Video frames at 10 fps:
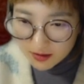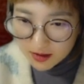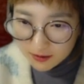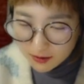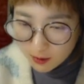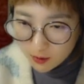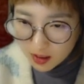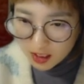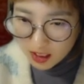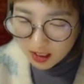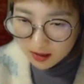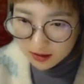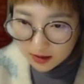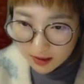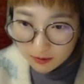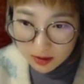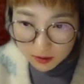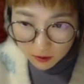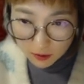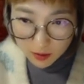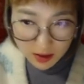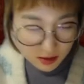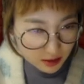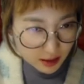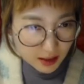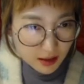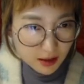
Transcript: if we can save this group easily,